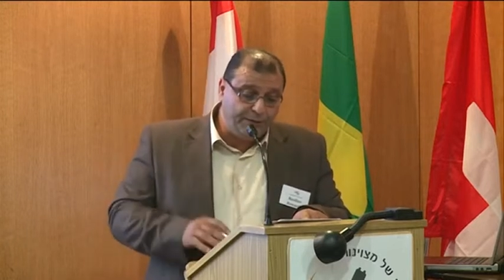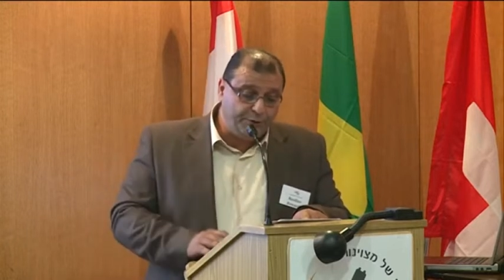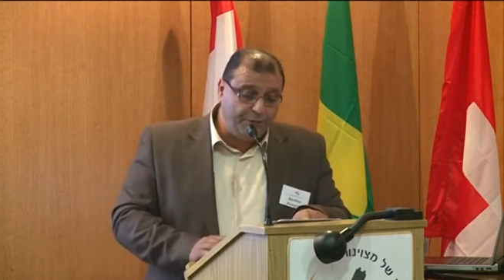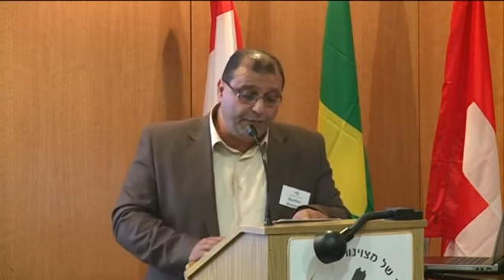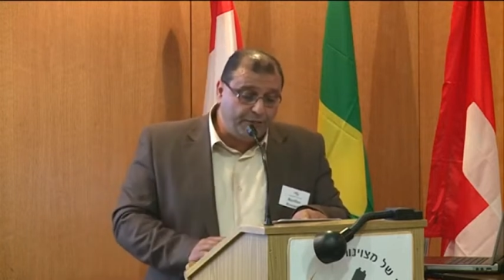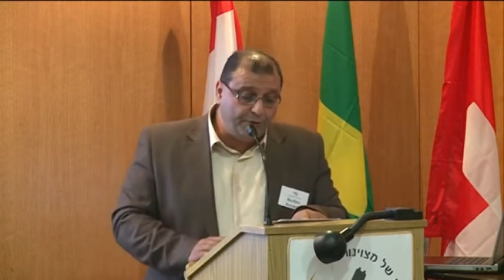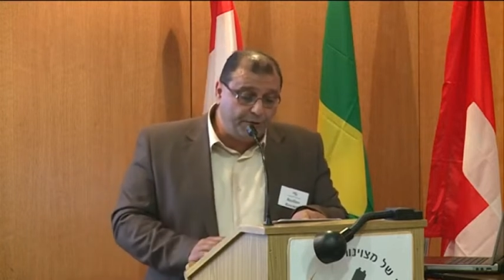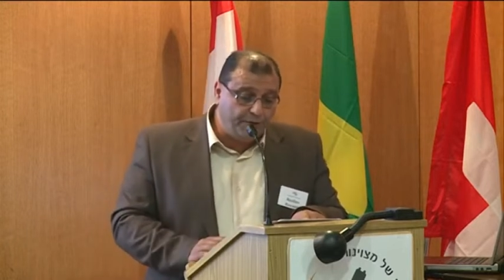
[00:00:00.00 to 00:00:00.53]

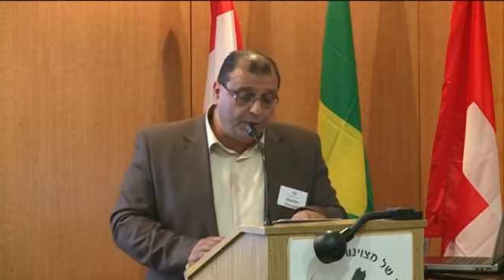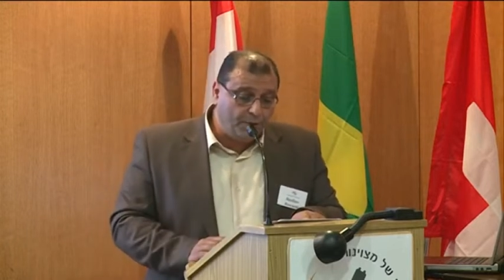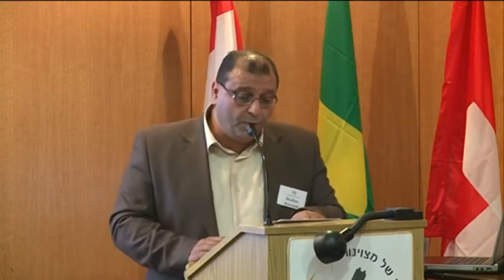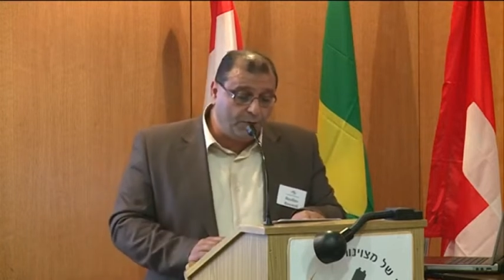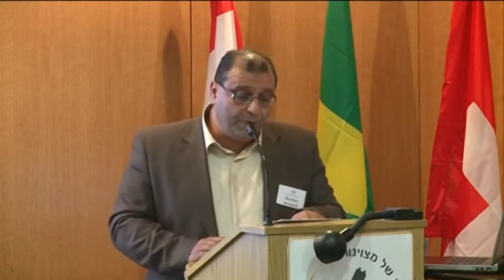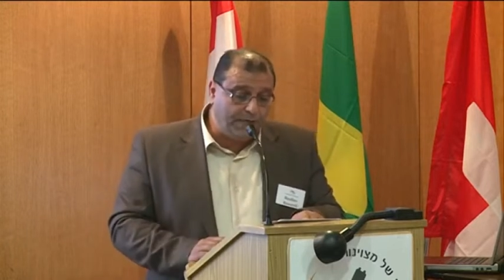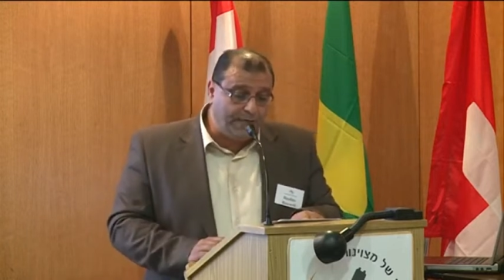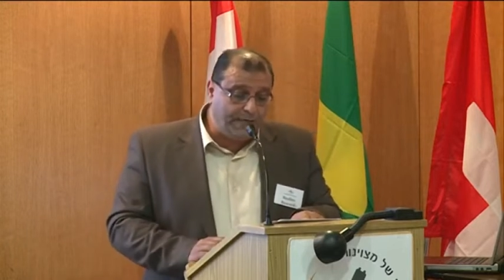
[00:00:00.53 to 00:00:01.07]
change in the
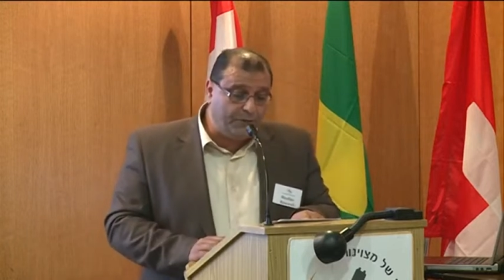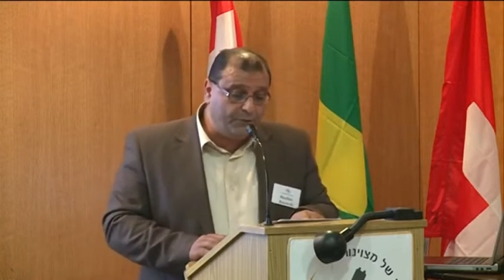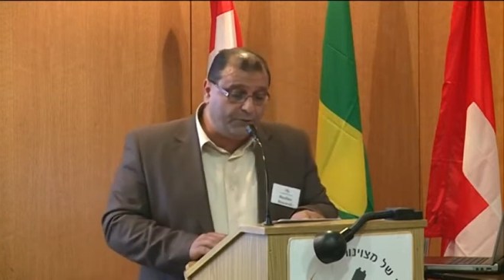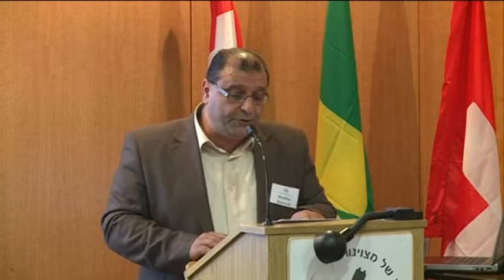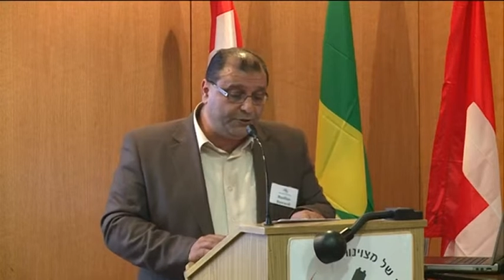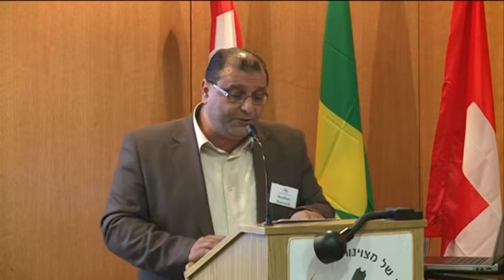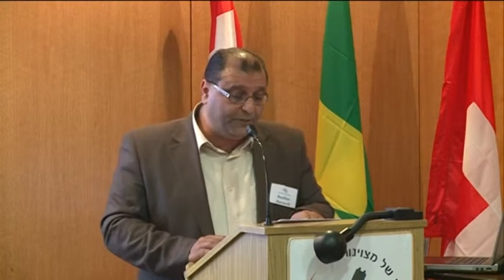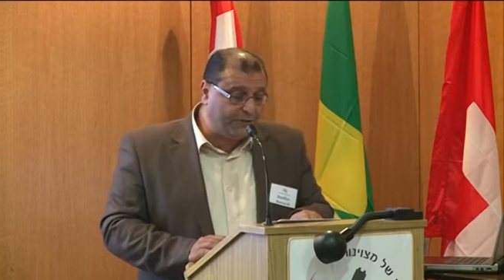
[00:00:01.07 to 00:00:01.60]
local
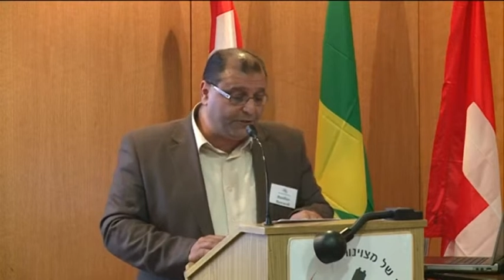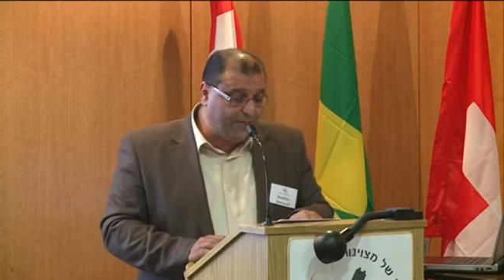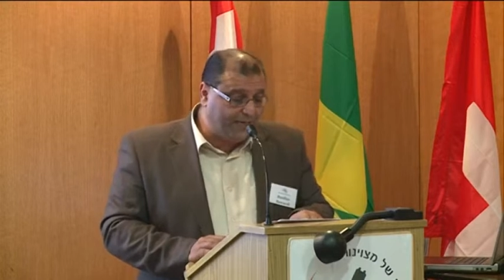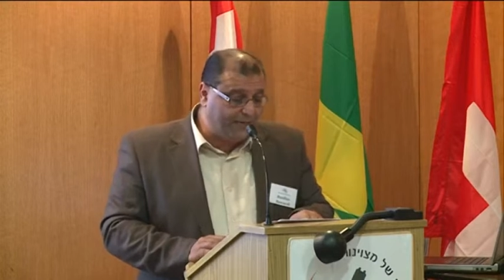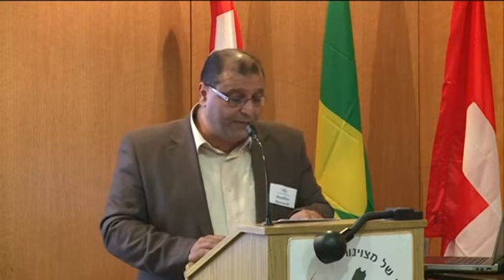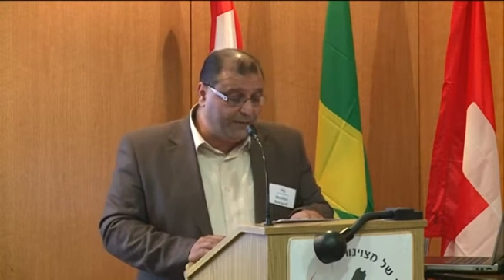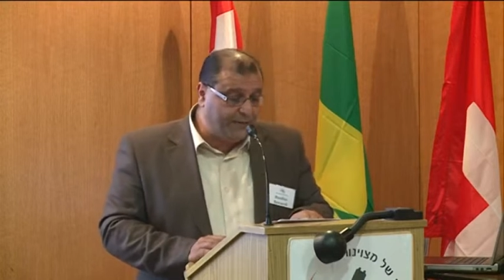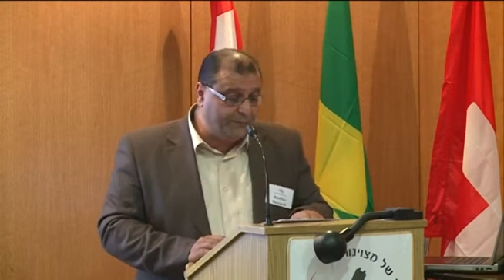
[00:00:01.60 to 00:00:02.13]
language such
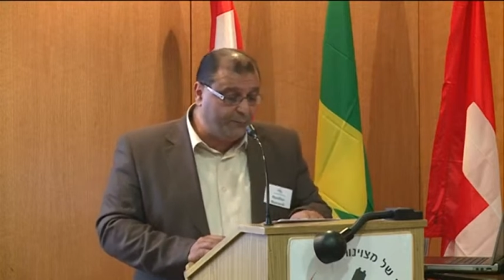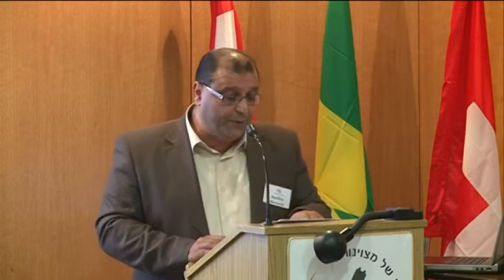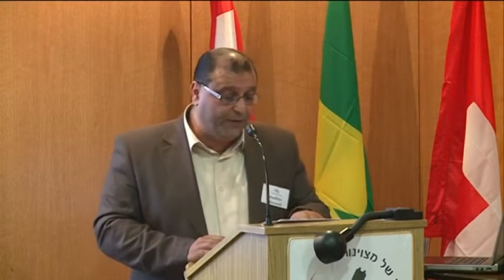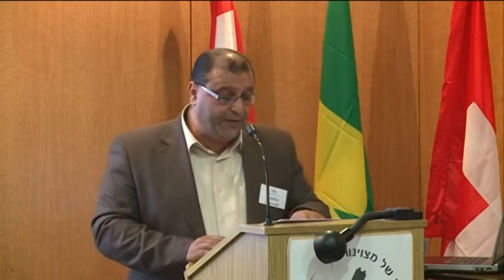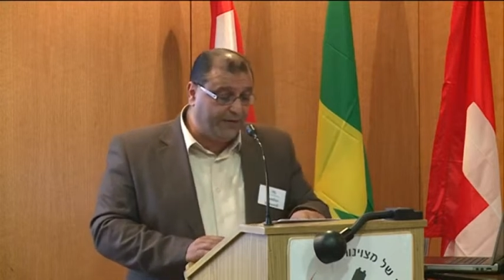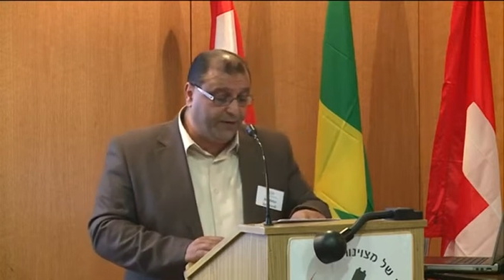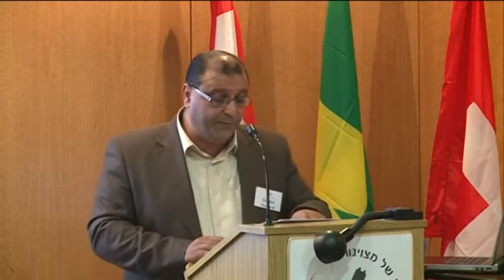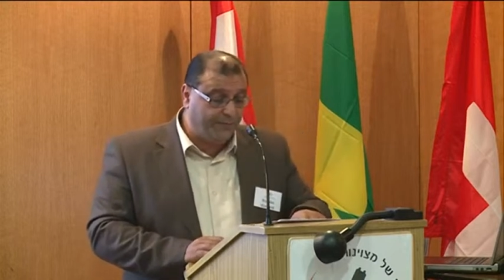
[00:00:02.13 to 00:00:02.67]
as Hebrew
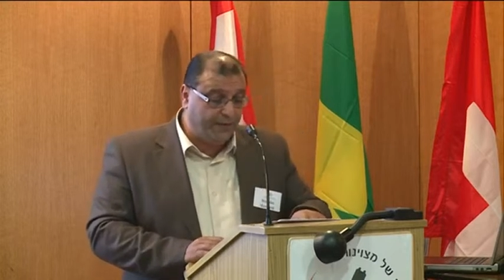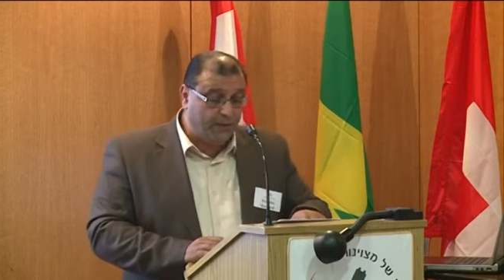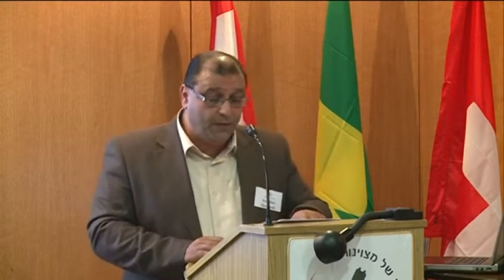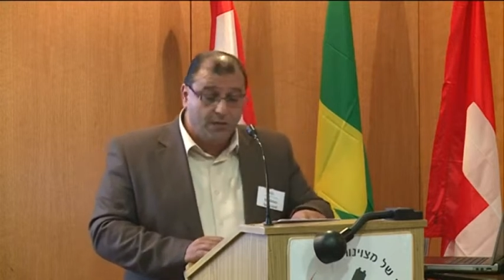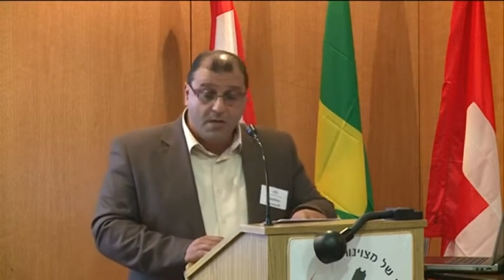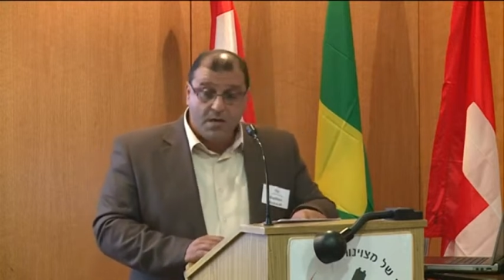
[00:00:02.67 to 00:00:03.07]
and Arabic.